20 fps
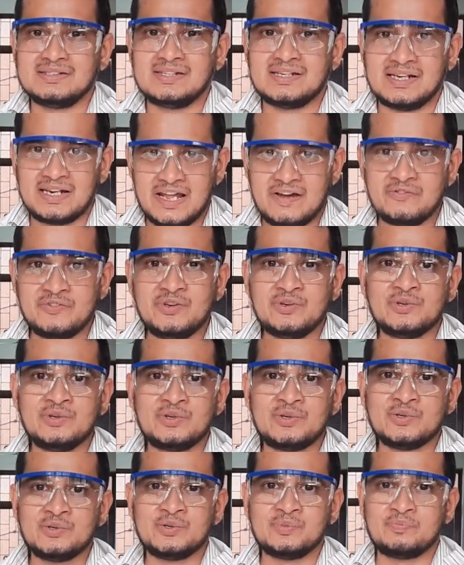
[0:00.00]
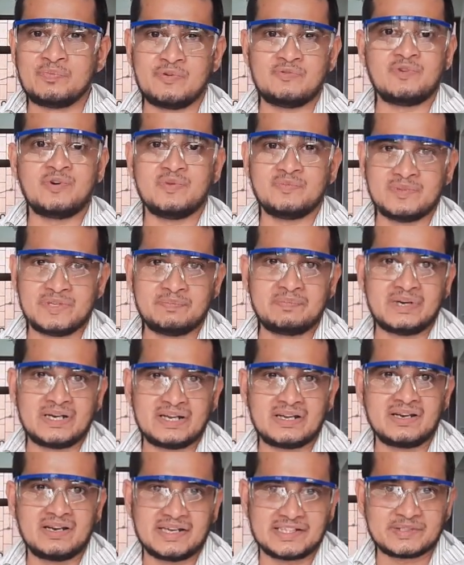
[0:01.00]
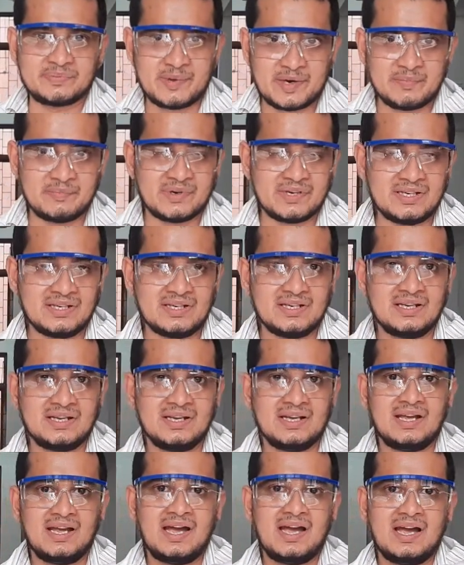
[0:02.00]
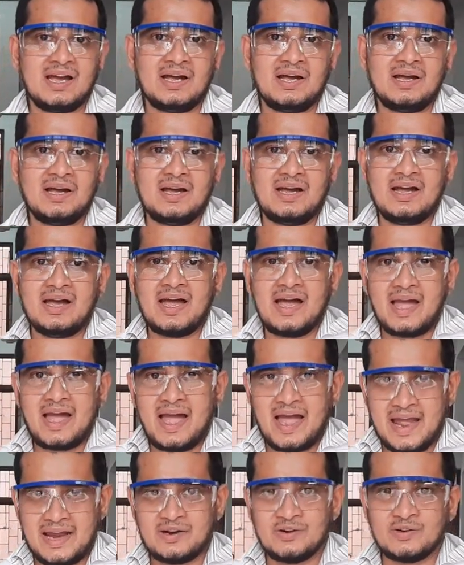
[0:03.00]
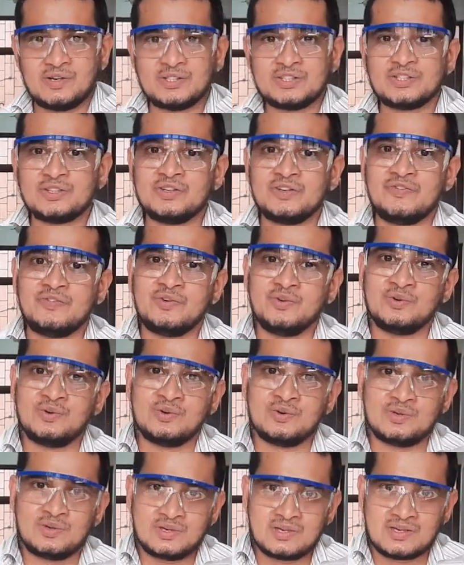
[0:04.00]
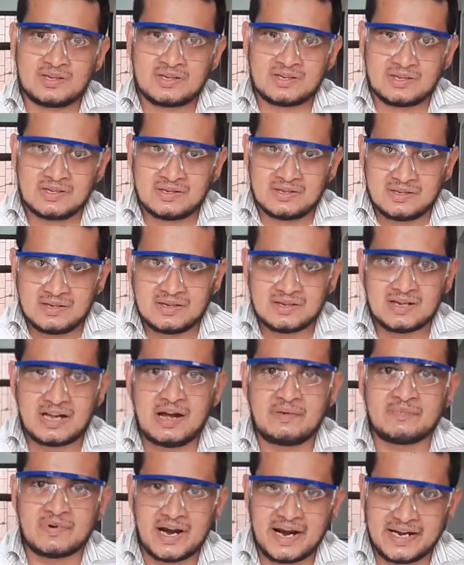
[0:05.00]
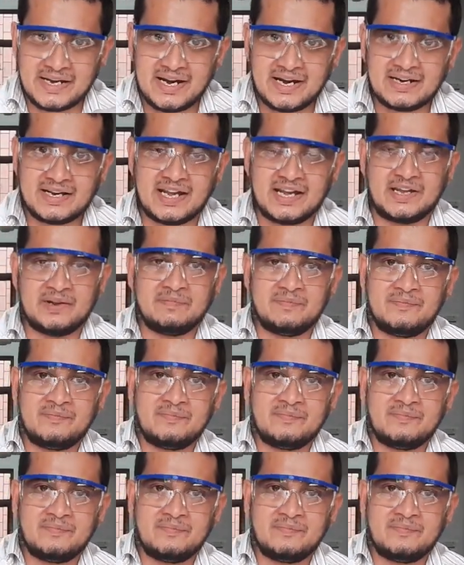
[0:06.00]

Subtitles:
allow you to perform the particular experiment. And also, if you come right at time,